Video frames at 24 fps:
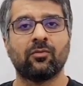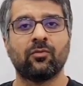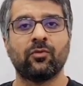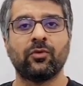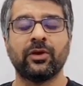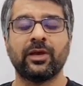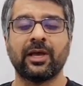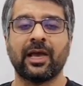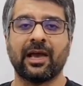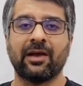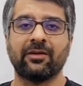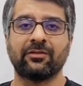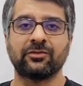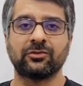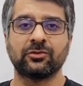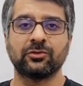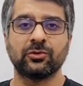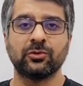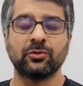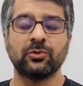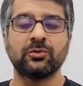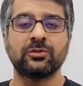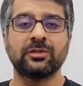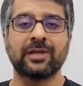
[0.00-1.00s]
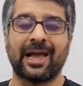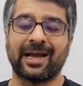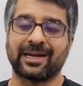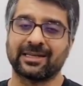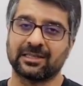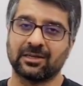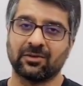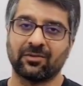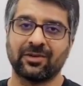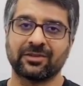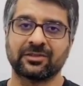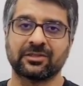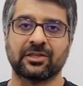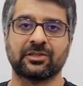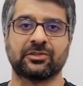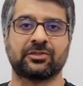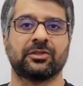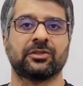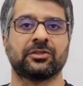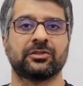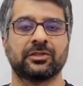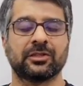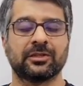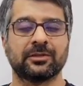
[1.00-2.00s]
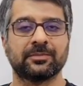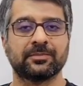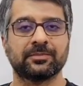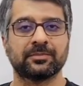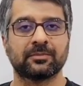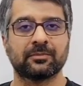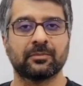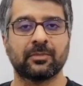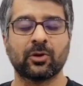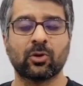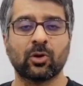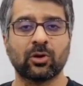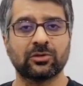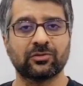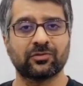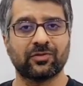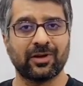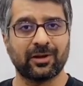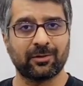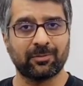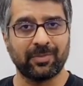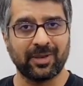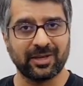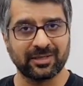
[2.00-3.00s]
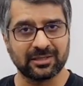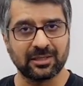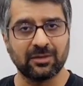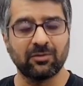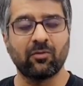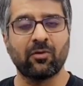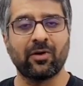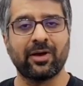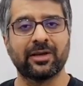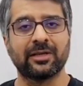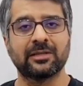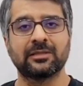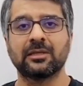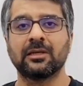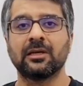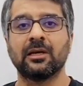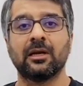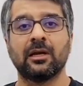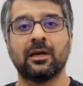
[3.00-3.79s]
we have to use active voice construction because for passive voice,